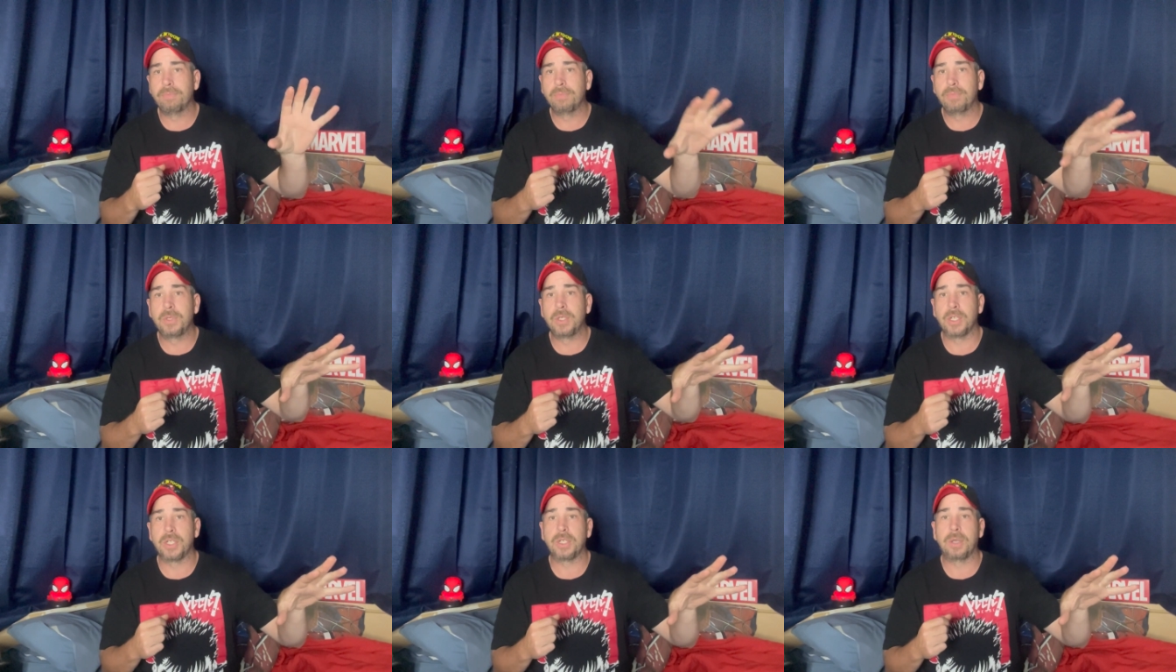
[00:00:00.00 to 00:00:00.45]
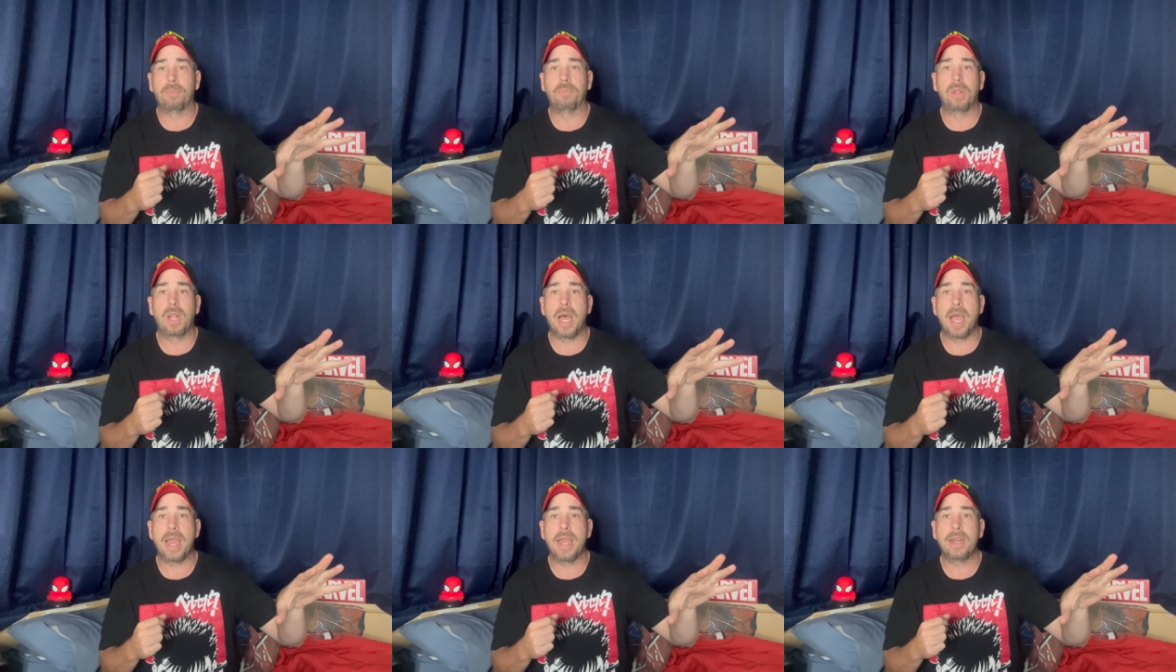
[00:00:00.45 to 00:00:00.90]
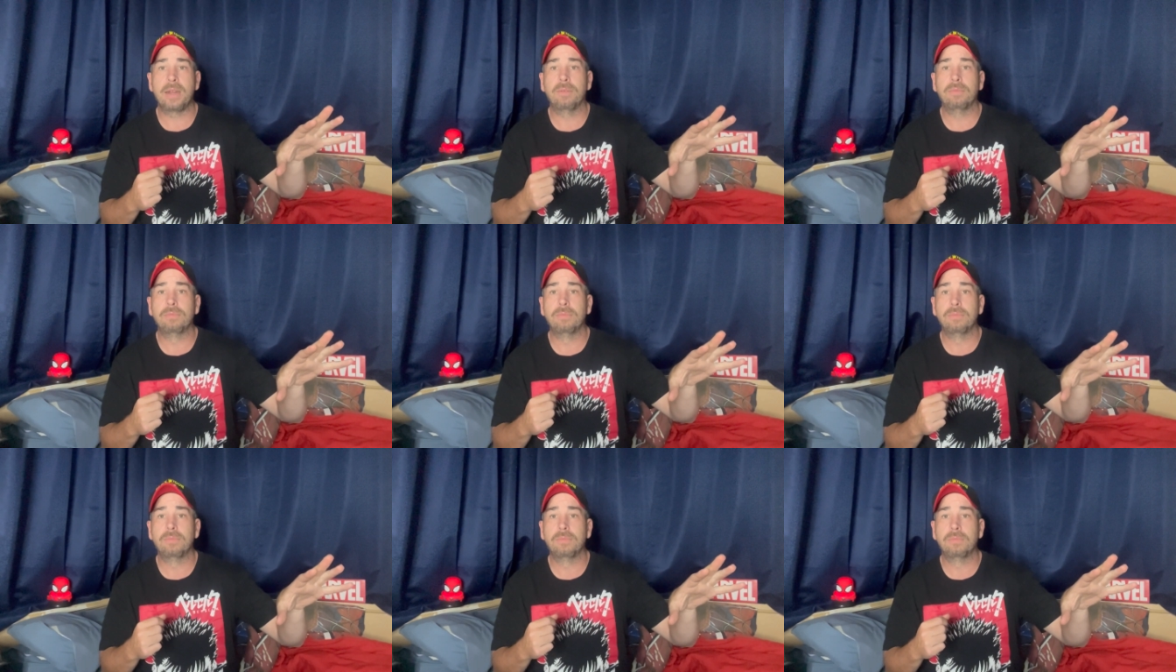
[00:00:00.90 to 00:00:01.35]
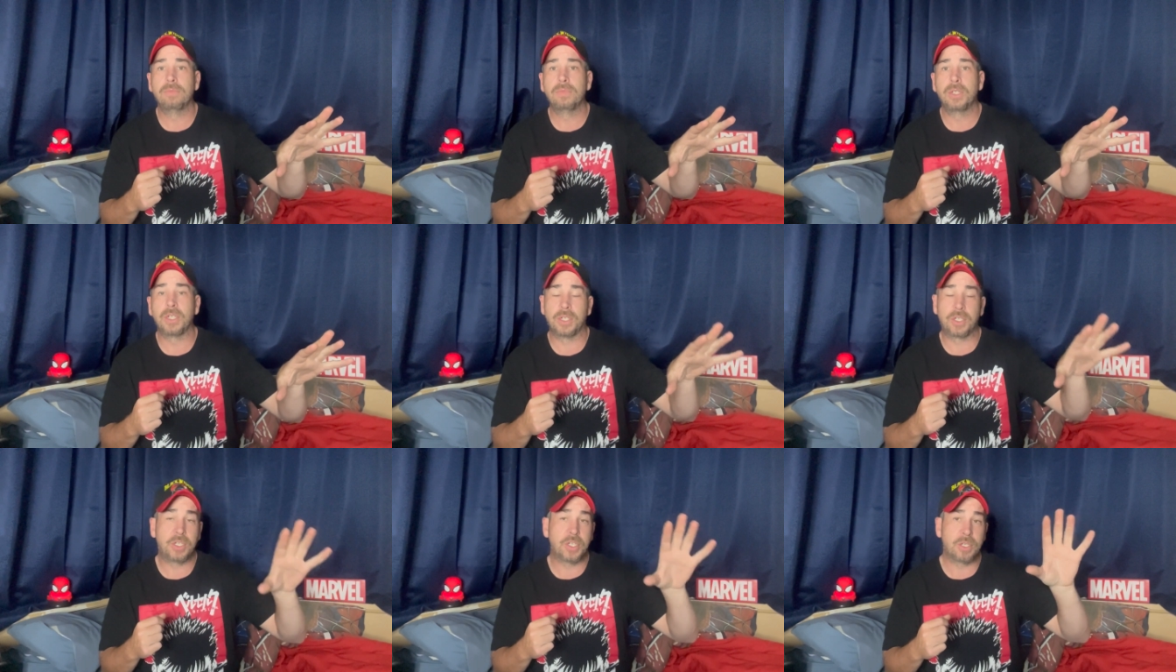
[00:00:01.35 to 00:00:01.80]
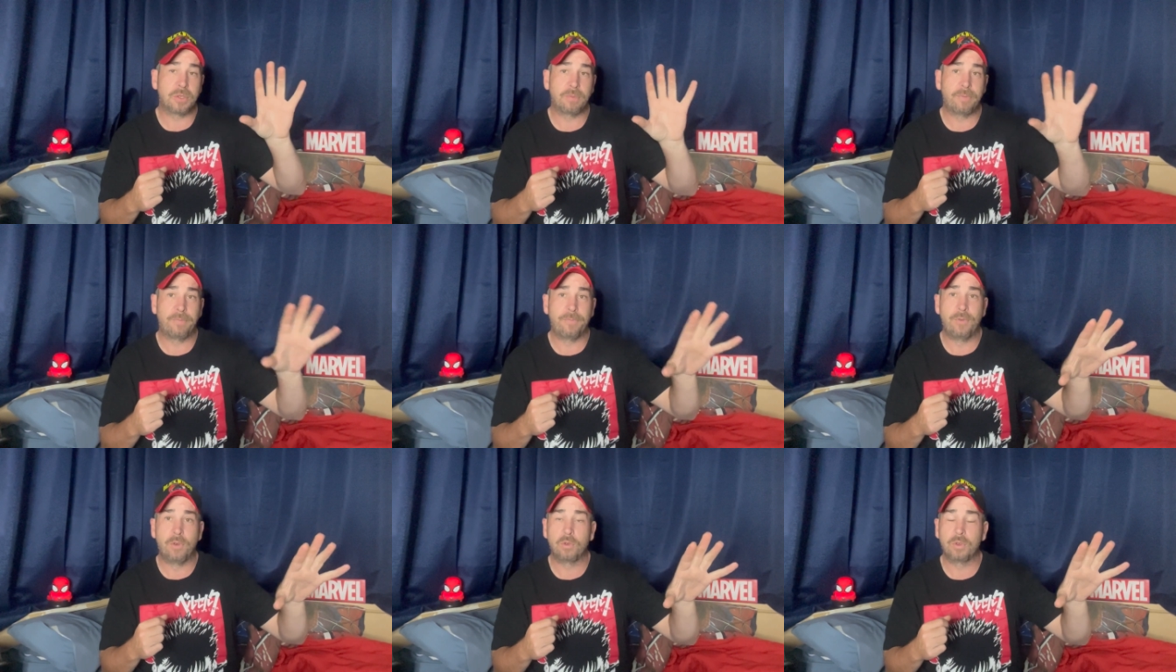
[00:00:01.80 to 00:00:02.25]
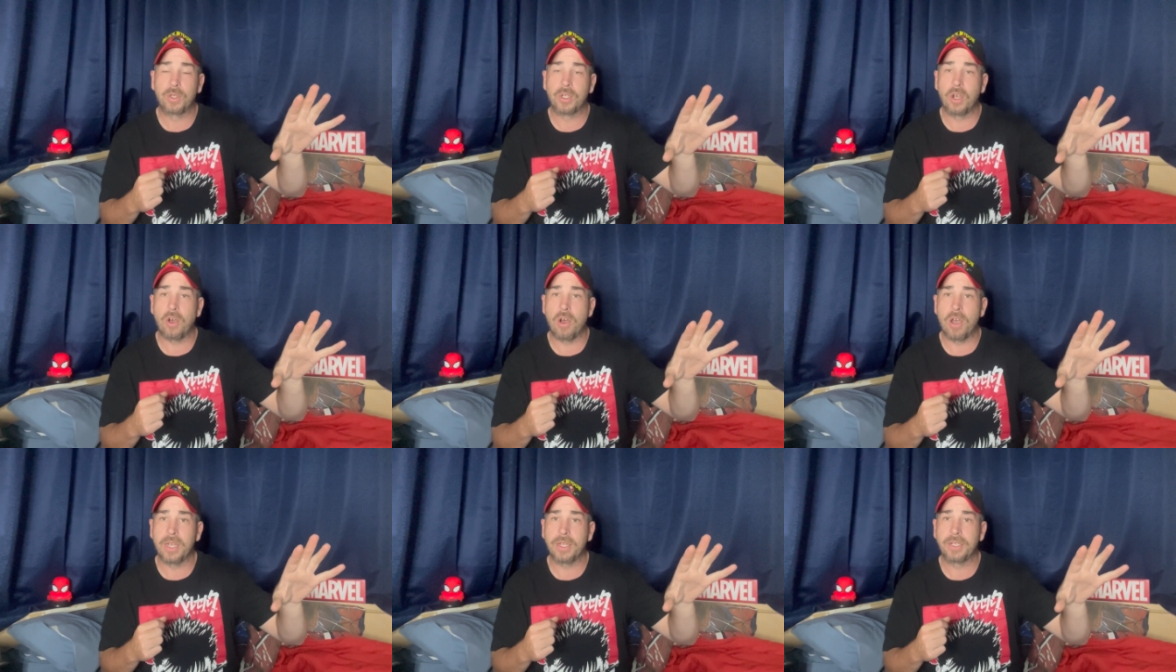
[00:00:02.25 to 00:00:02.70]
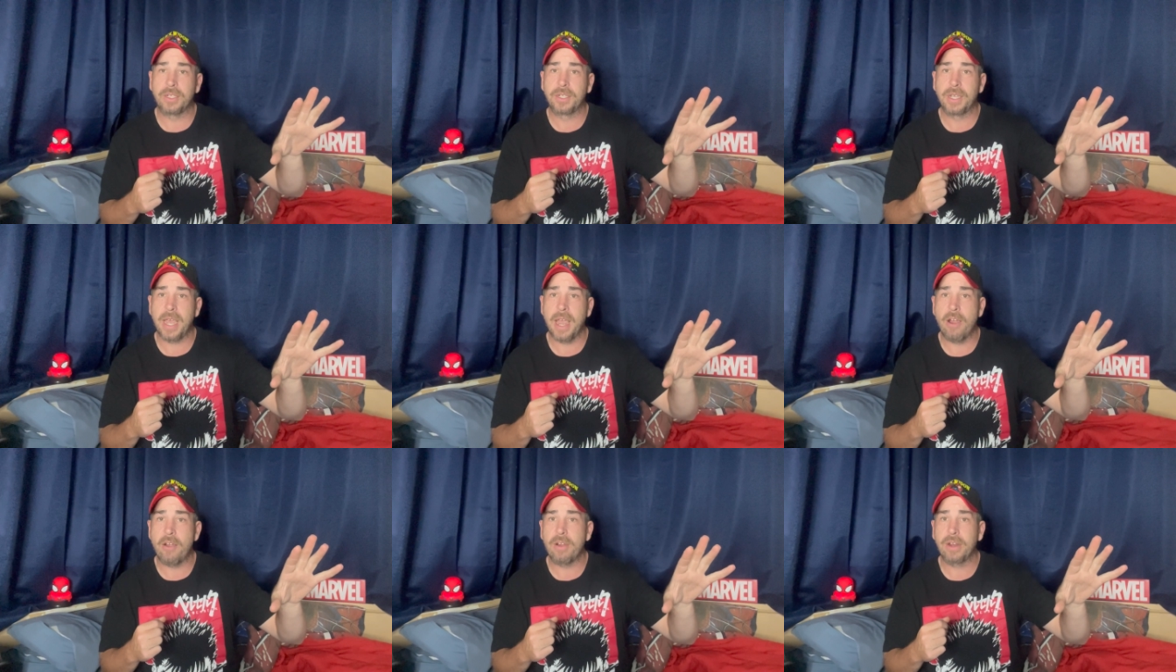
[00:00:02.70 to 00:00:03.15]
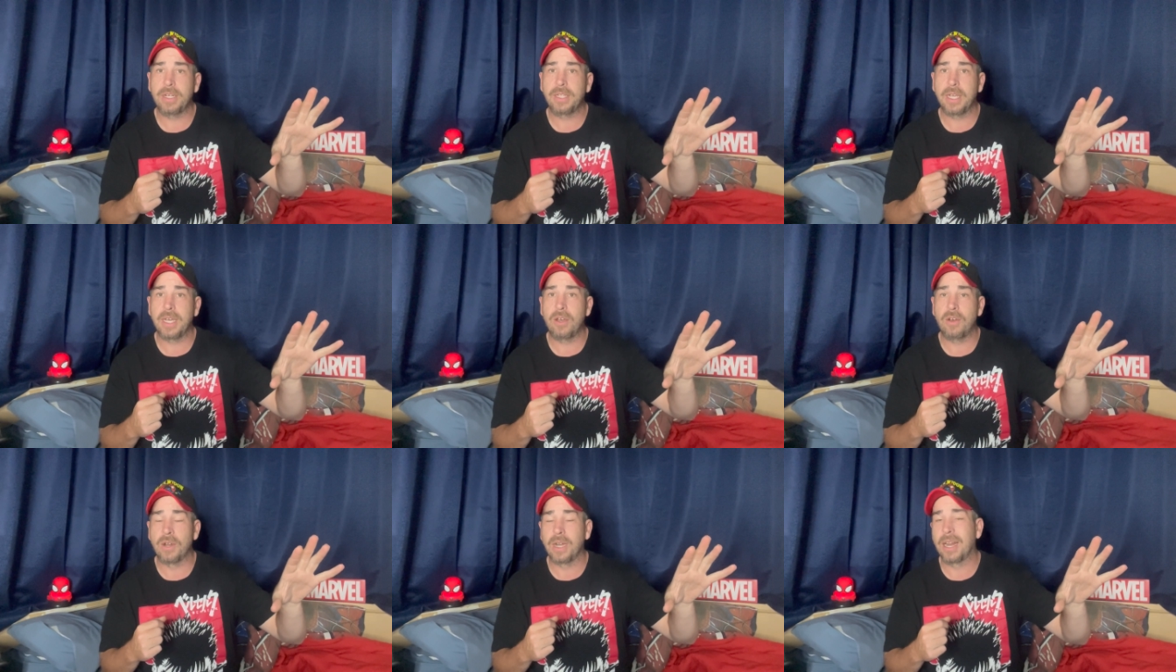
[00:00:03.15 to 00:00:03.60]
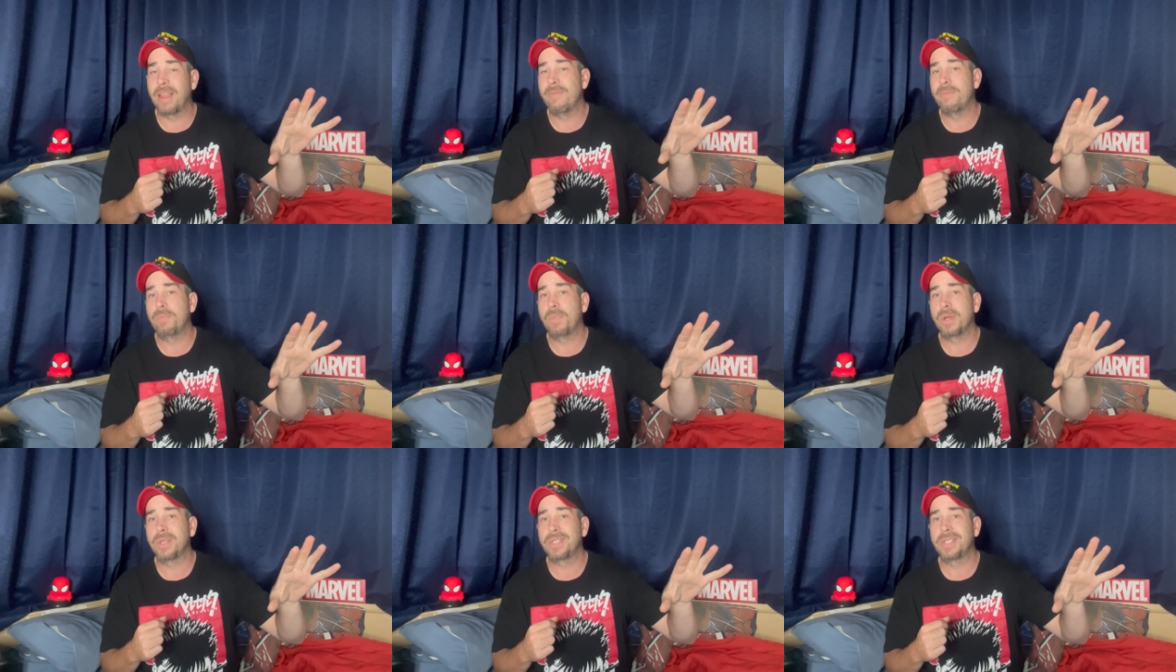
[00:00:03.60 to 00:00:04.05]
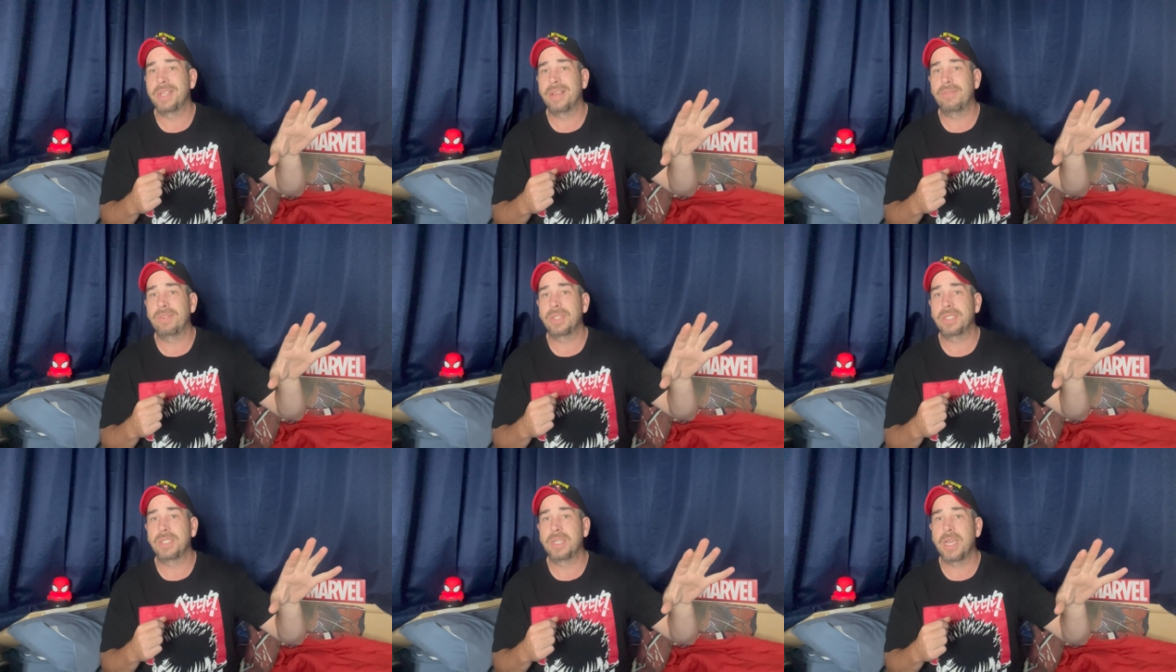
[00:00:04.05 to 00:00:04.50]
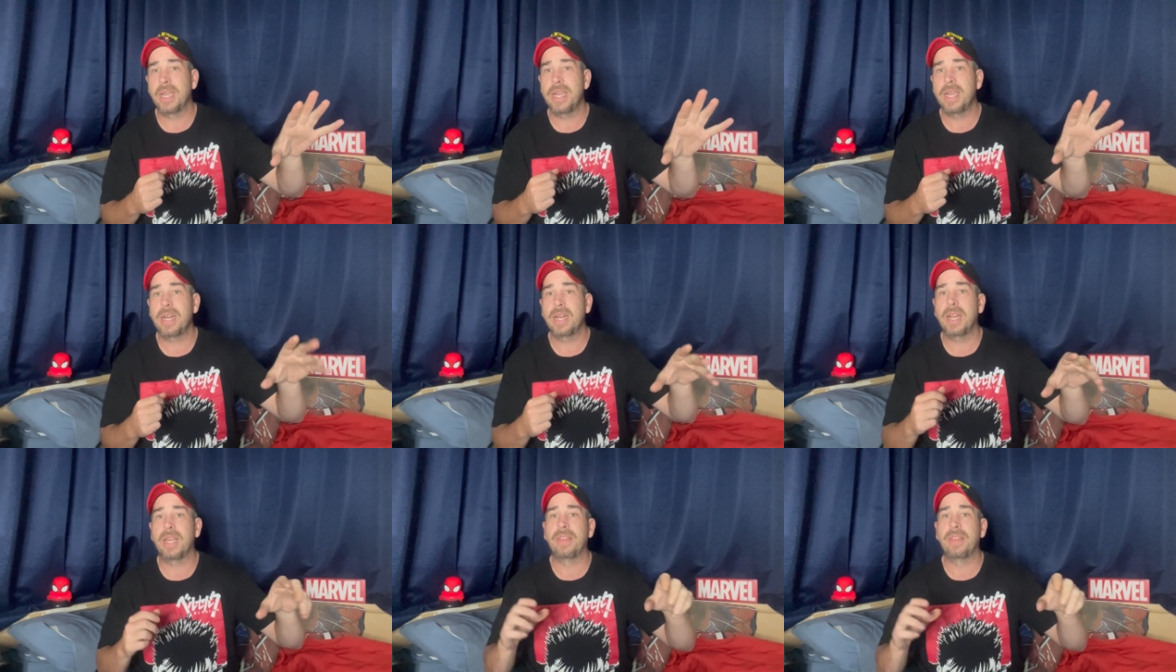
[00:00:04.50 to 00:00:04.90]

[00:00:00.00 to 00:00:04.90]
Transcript: just a plain, just full size character on 11 by 17,